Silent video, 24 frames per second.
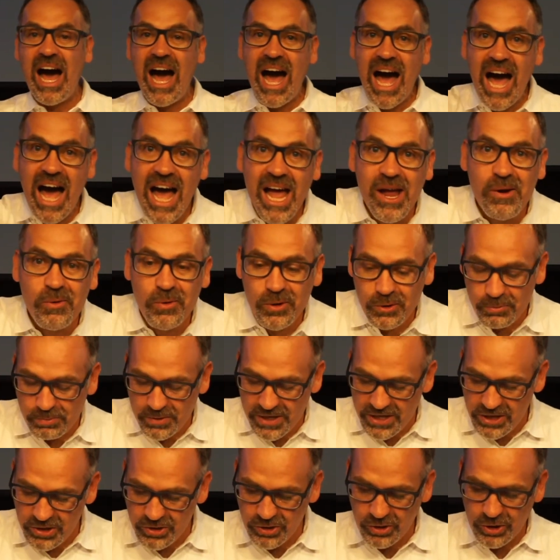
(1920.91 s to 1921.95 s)
I will be
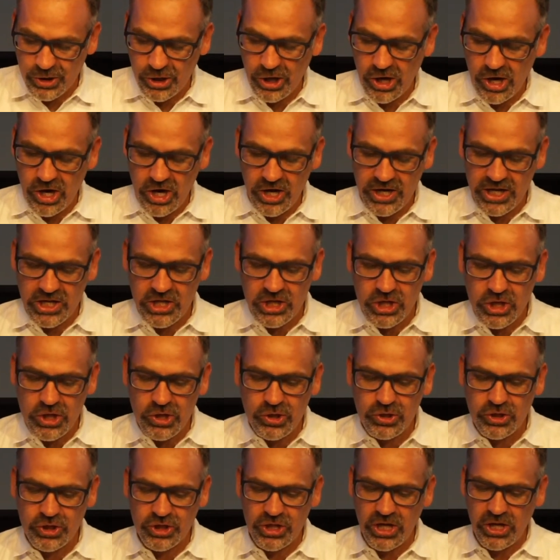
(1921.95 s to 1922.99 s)
your God, and
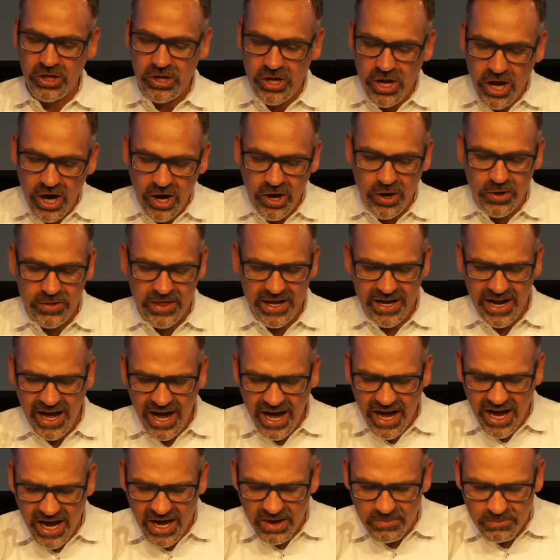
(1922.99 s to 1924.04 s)
you shall know that
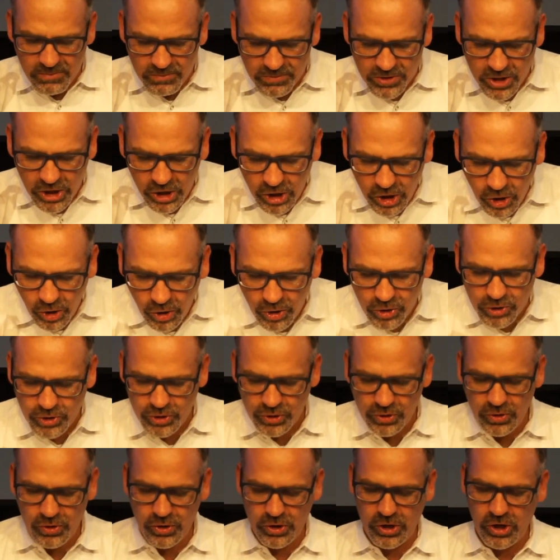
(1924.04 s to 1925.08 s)
I am the Lord
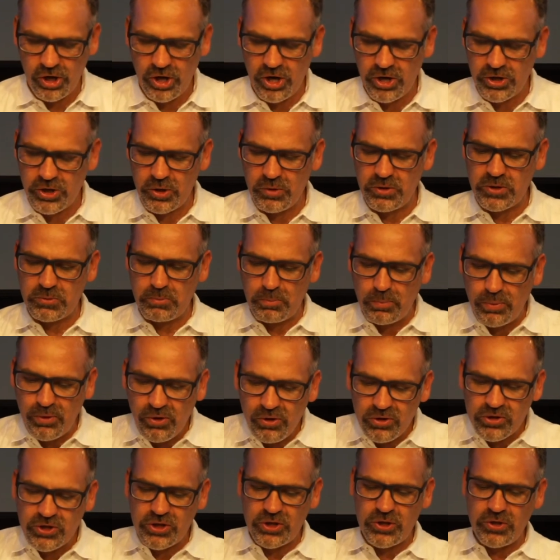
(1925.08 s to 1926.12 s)
your God, who has
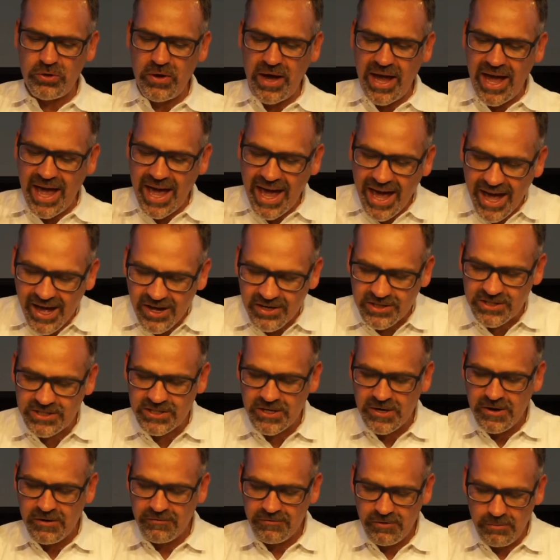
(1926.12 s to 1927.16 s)
brought you out
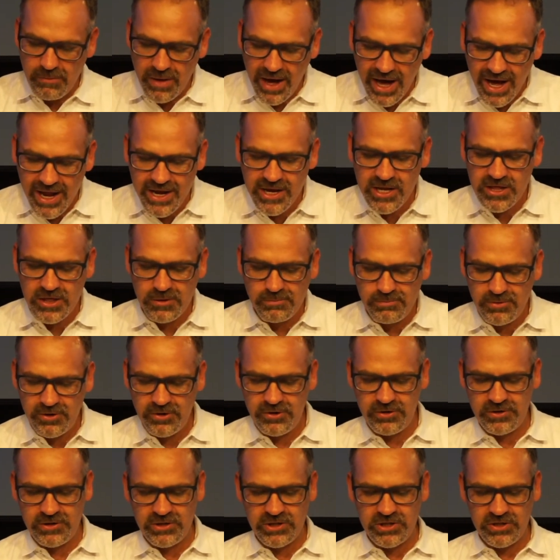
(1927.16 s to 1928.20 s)
from under the
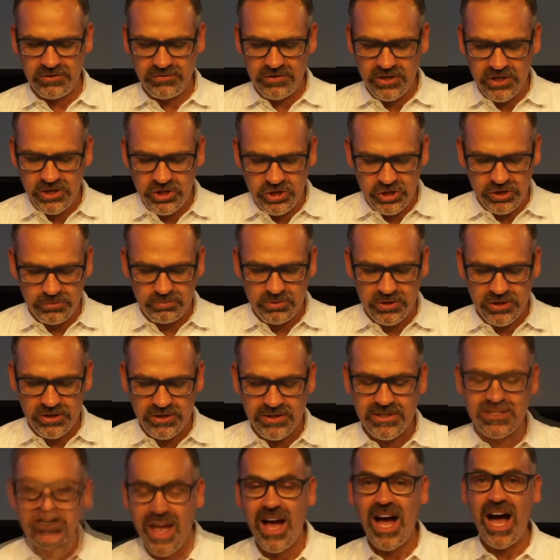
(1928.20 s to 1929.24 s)
burdens of the
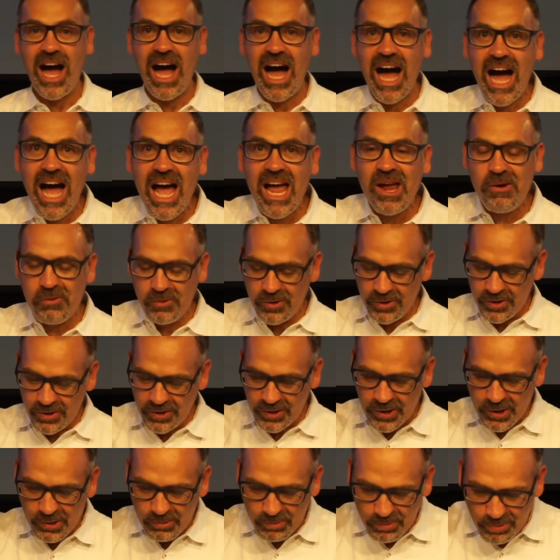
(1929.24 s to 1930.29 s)
Egyptians. I
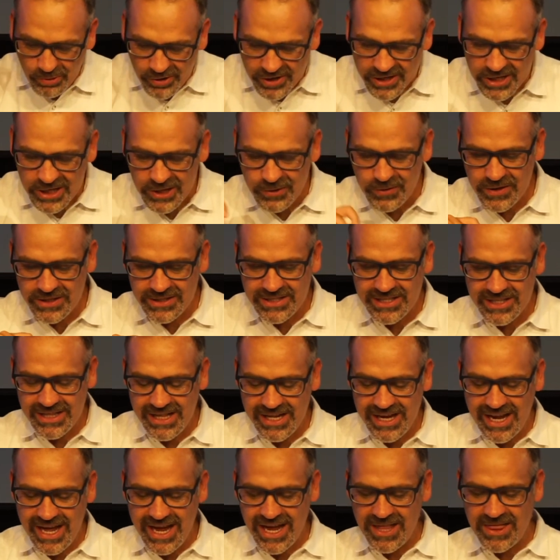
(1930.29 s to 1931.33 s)
will bring you into the
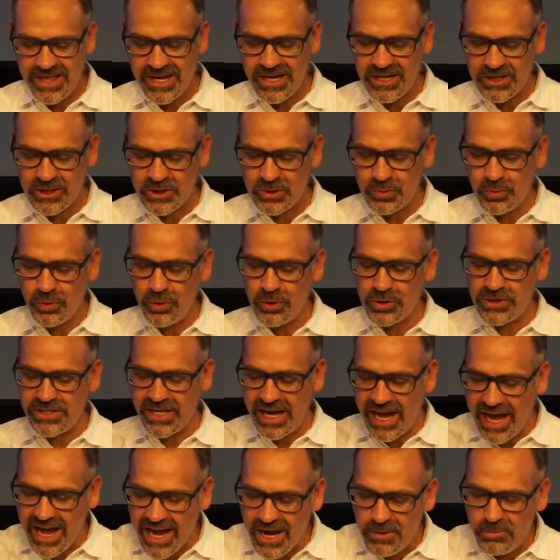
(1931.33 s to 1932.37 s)
land that I swore
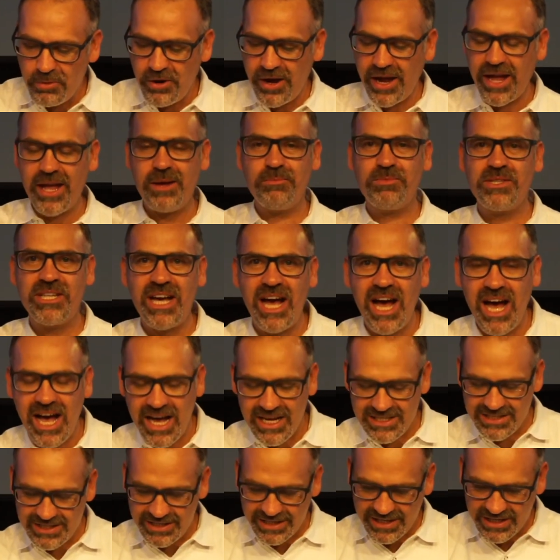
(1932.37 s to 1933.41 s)
to Abraham, to
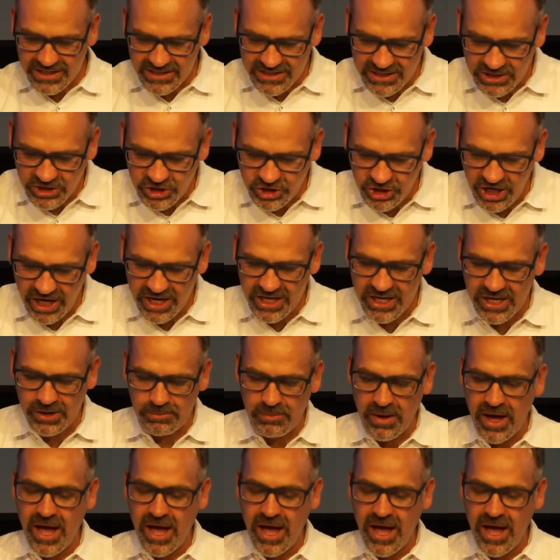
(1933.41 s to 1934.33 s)
Isaac, and to Jacob.